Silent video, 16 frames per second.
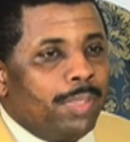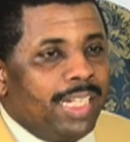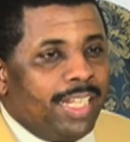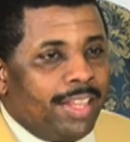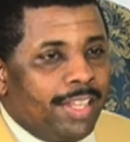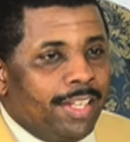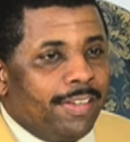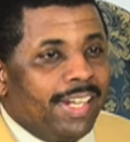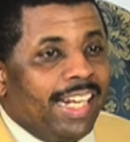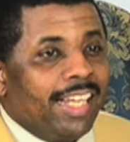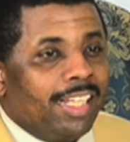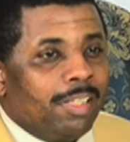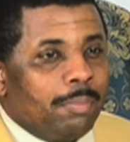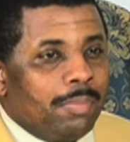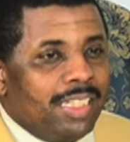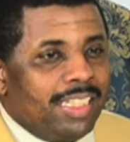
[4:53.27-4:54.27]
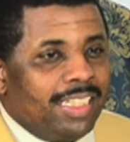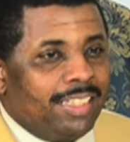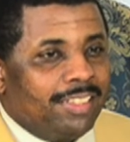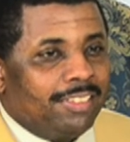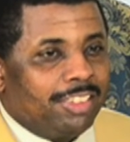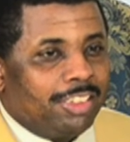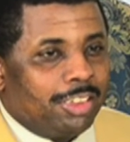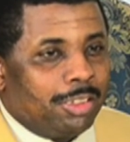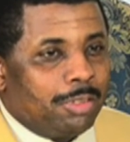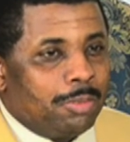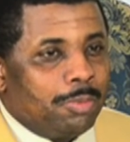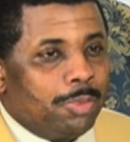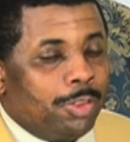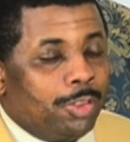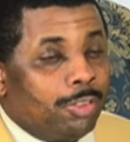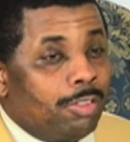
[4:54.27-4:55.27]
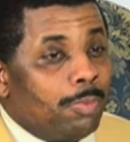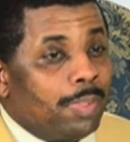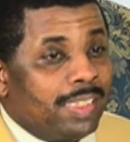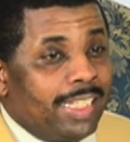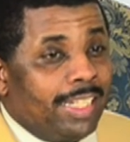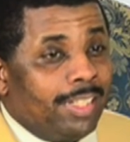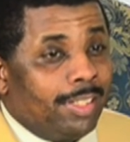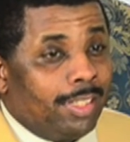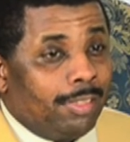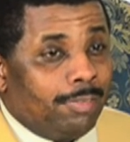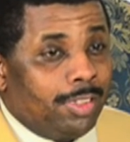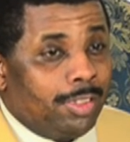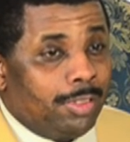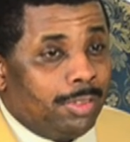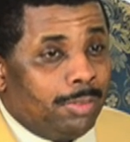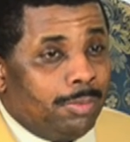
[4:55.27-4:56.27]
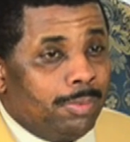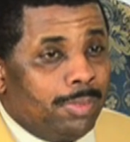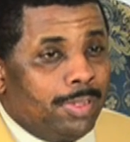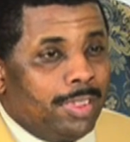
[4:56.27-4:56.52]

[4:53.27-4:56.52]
in their element, in their zone, doing what they love to do,